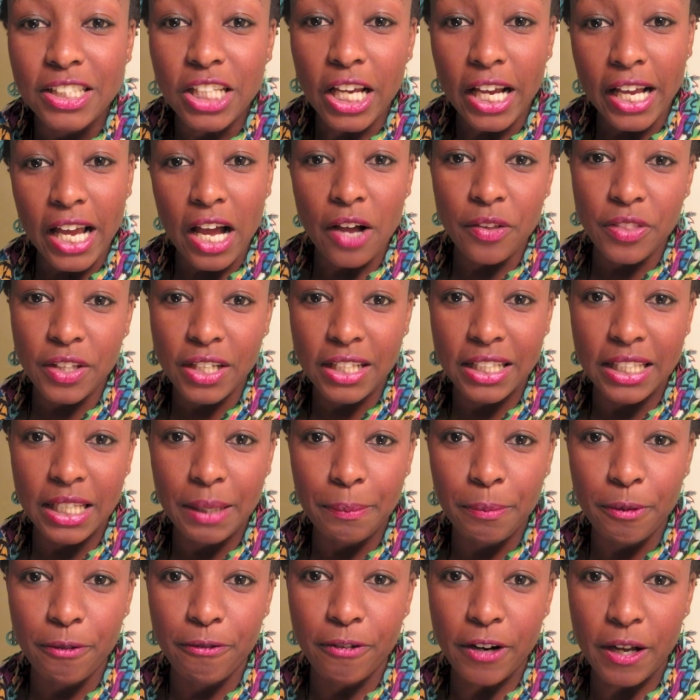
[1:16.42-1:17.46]
Check out the
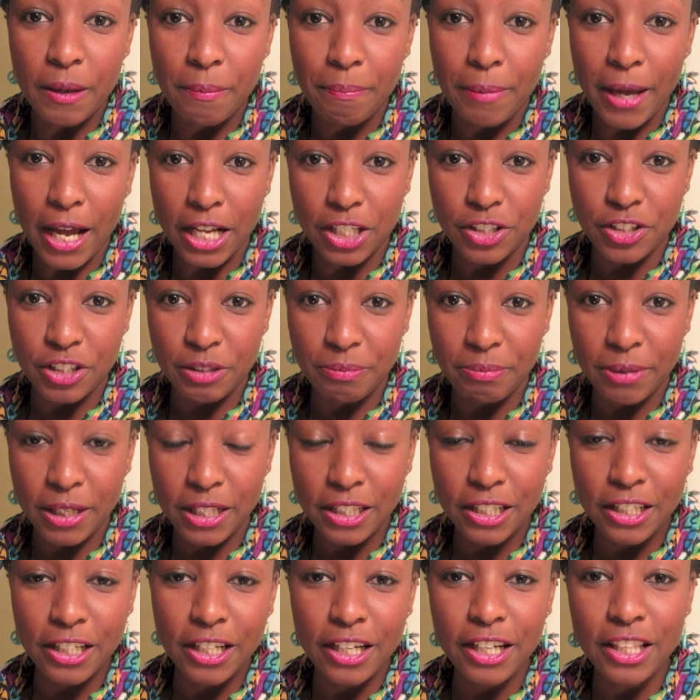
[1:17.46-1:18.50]
clip from Patrick
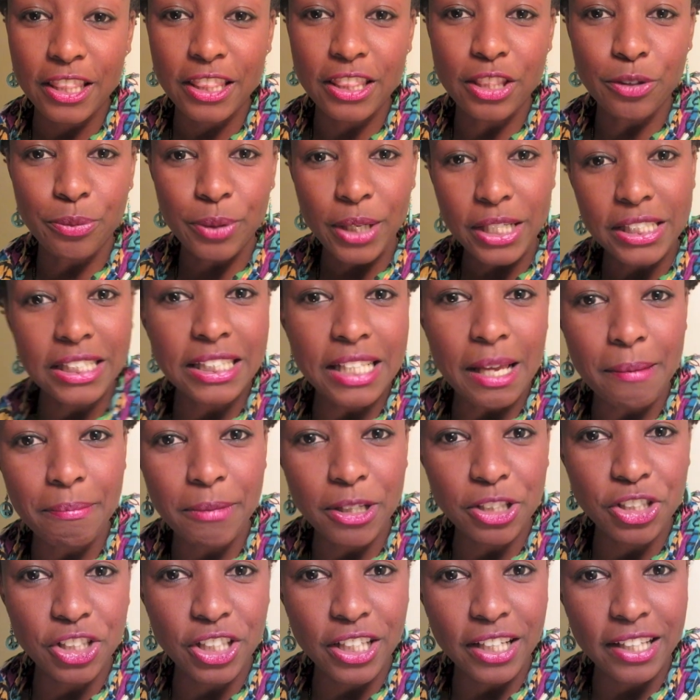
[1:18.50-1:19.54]
Miller. The reason I'm
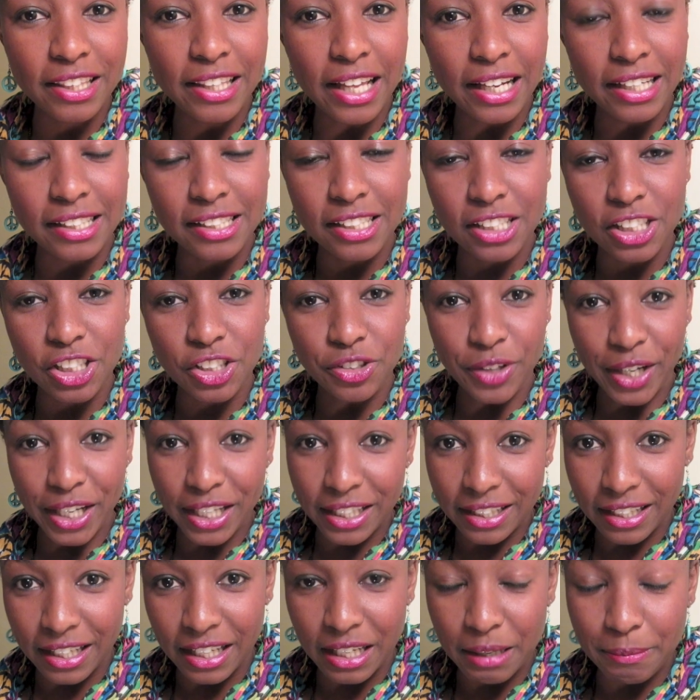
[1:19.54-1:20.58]
mentioning that it's a
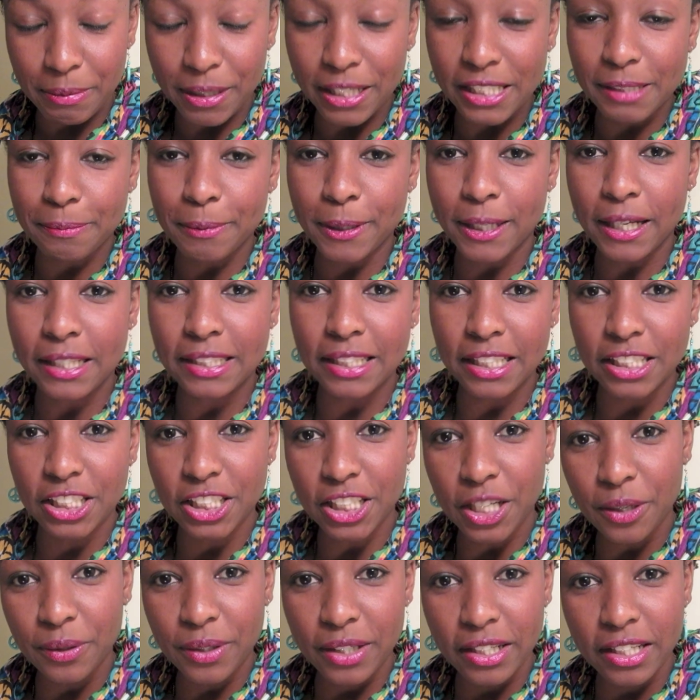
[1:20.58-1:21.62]
straight club is because I
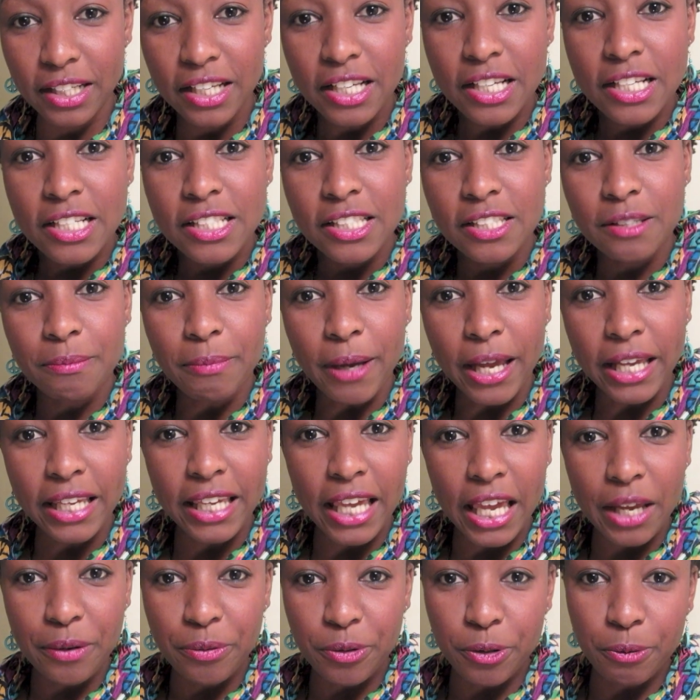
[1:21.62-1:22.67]
showed it to my
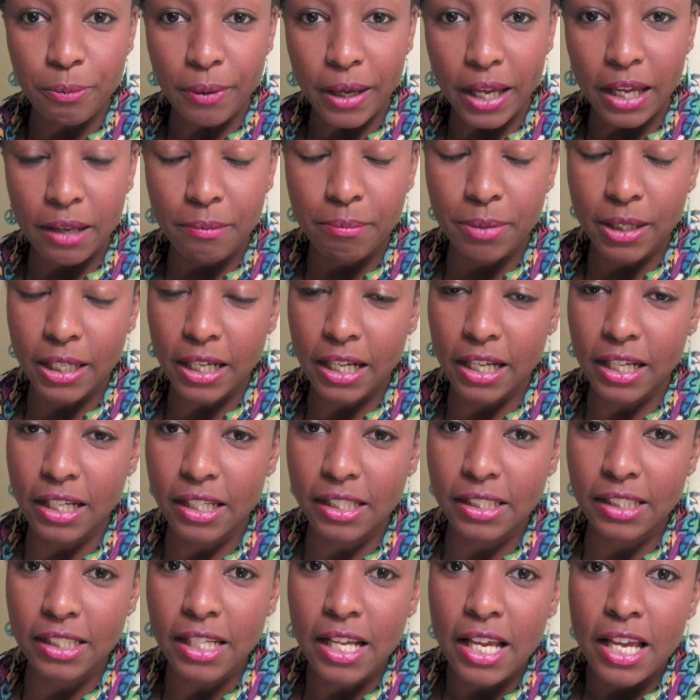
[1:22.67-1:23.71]
gay roommate
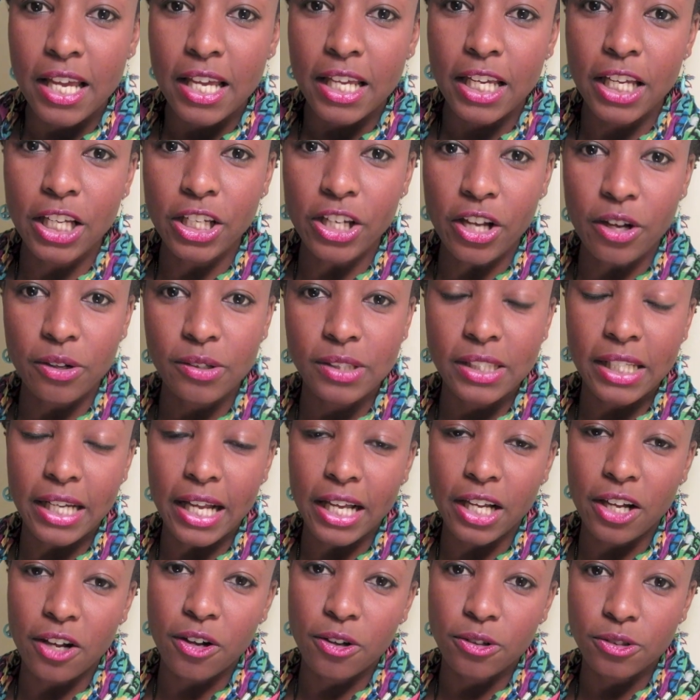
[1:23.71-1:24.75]
because he knows that
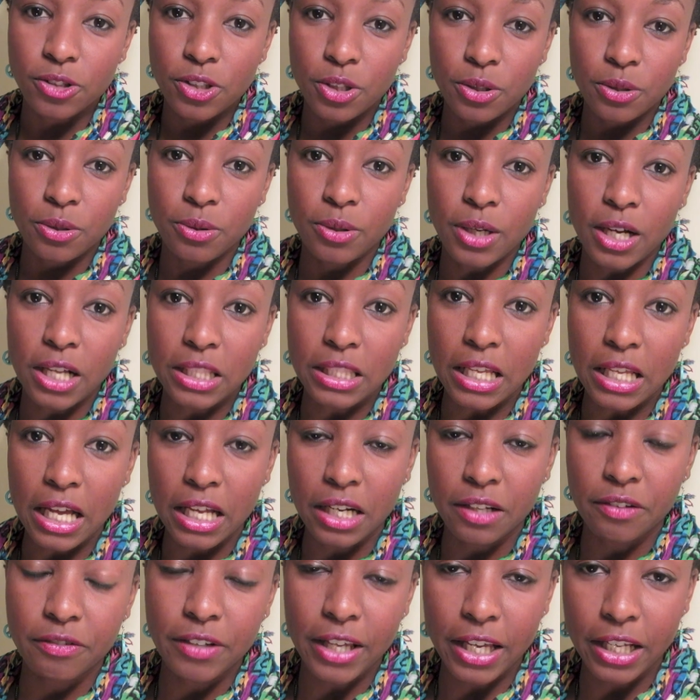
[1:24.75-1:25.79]
I go to a
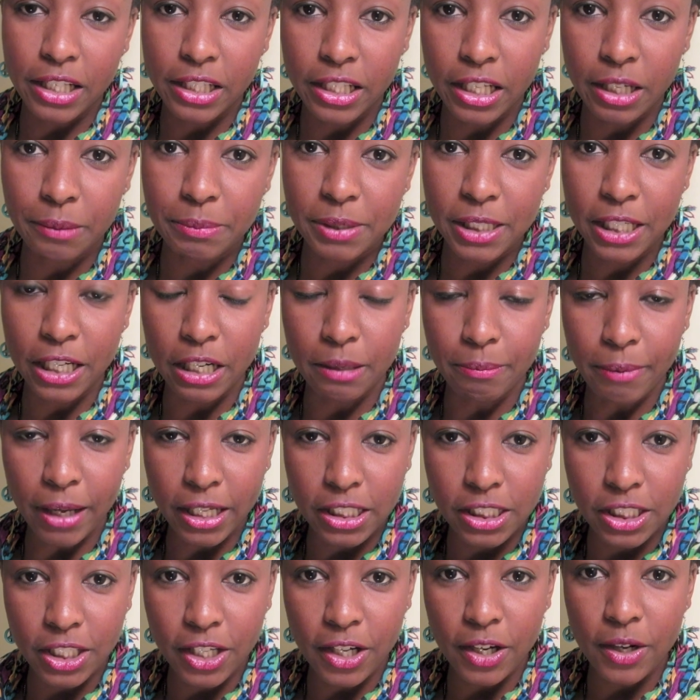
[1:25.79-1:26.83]
lot of gay clubs here in
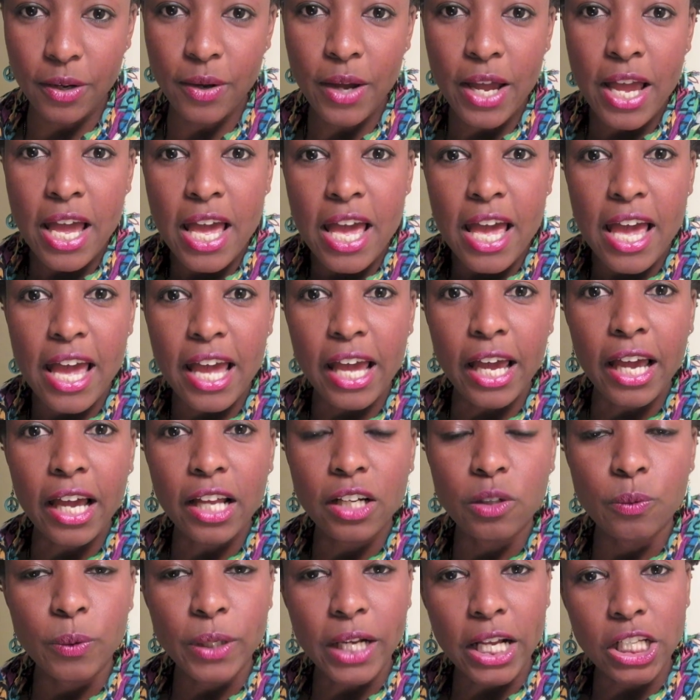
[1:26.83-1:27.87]
Mexico.
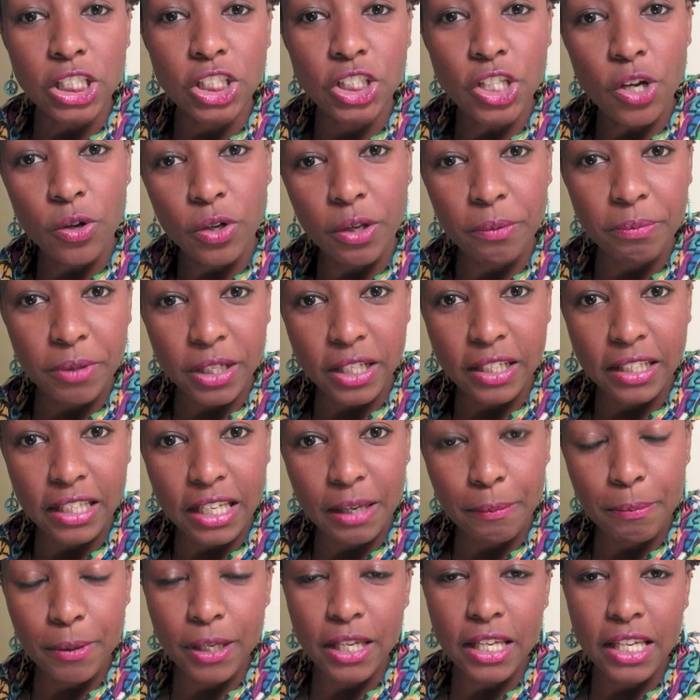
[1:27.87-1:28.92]
And when I showed him the
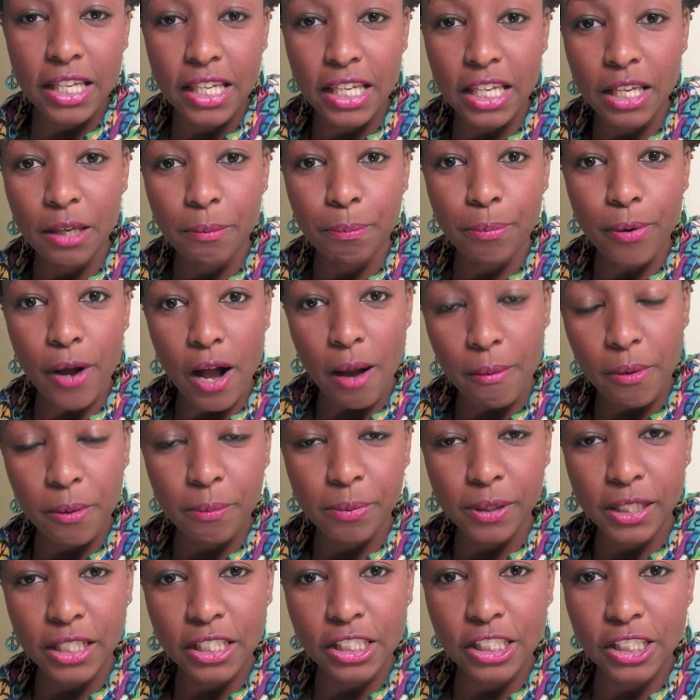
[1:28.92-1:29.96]
clip, he
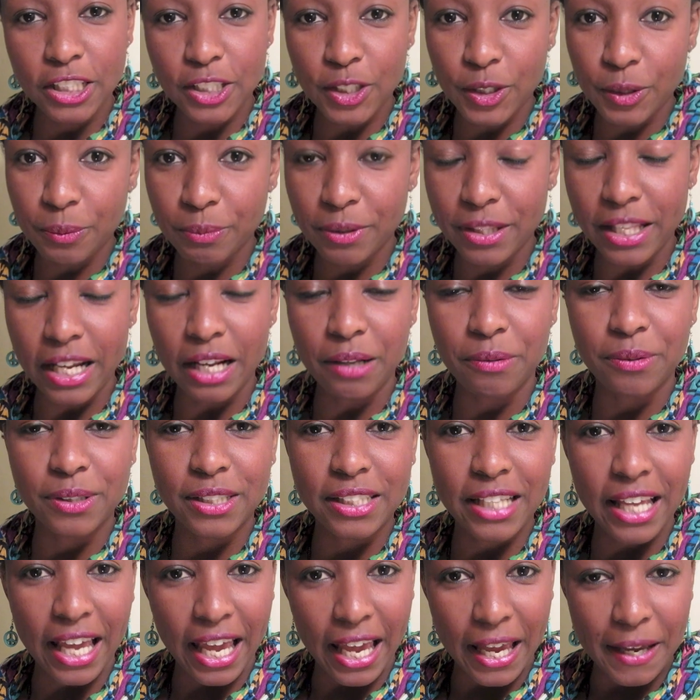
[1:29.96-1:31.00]
probably assumed that it
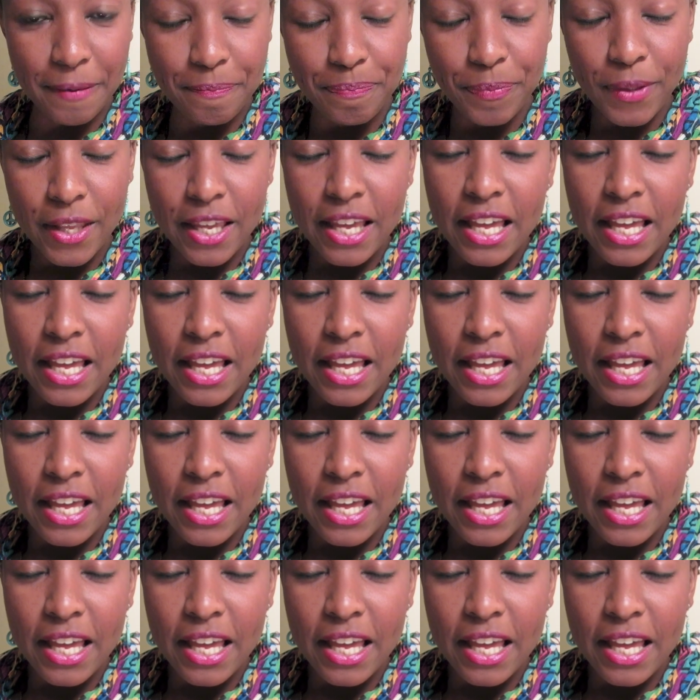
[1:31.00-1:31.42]
was gay.